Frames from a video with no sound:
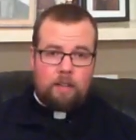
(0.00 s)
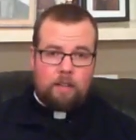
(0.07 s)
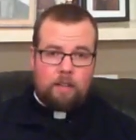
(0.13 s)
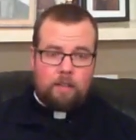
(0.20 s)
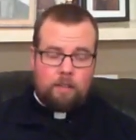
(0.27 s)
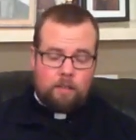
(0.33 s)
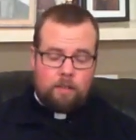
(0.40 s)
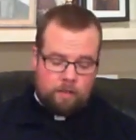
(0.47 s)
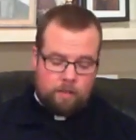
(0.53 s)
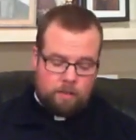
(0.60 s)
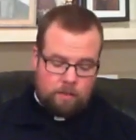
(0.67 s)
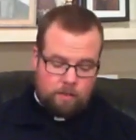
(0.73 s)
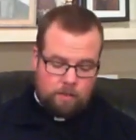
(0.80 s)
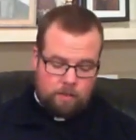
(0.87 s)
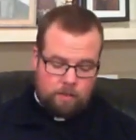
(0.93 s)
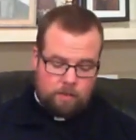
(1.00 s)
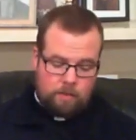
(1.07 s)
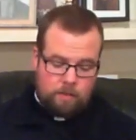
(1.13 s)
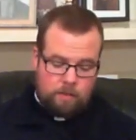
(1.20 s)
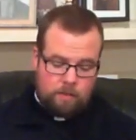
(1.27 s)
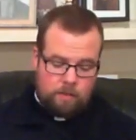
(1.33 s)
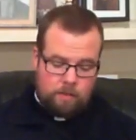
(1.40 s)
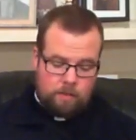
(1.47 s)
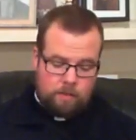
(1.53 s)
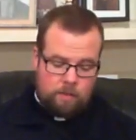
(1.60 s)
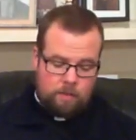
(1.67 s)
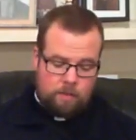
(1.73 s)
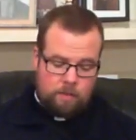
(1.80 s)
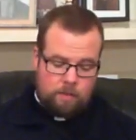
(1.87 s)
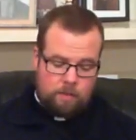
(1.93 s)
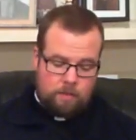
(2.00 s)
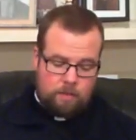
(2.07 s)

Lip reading: (silence)